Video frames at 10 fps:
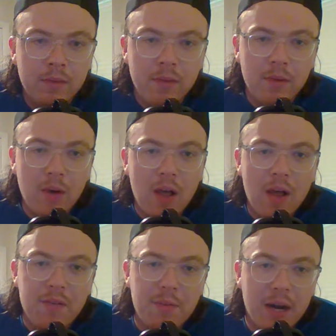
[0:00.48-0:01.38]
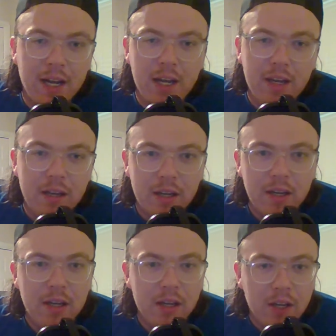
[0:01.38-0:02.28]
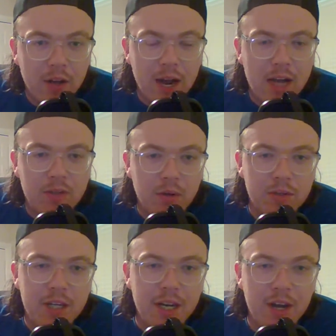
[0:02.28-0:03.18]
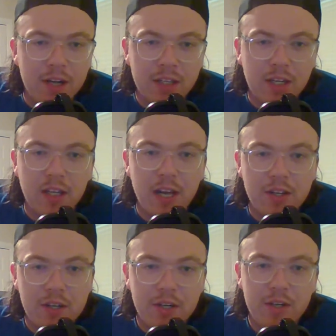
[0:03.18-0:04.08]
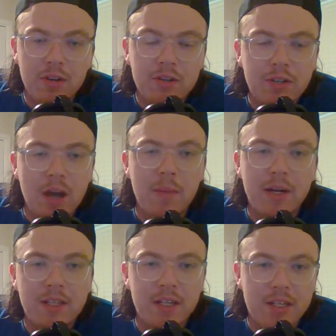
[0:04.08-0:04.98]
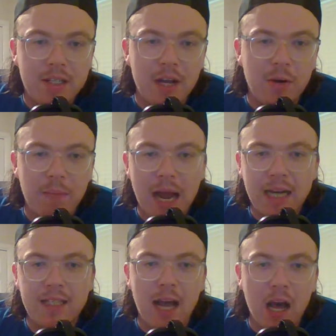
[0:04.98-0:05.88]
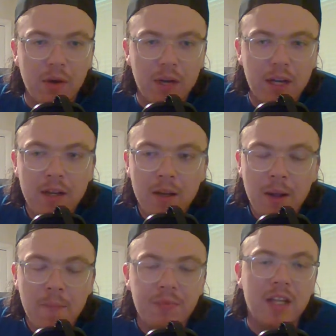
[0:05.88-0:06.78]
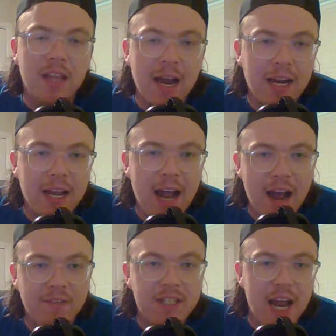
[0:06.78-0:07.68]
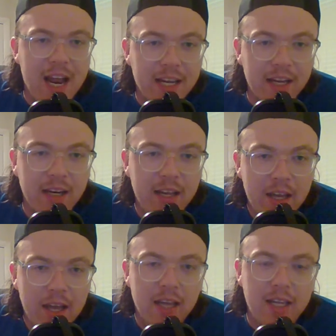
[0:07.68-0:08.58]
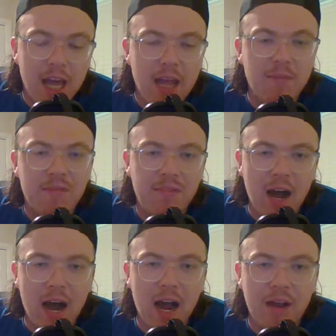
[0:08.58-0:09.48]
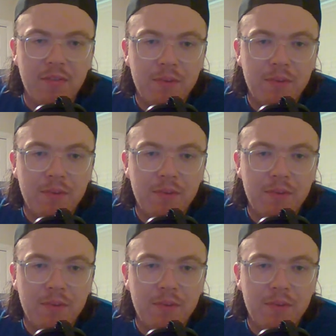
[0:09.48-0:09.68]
Well, everybody, your assholes can unclench, your stomachs can settle back down. The Lightning have taken game 5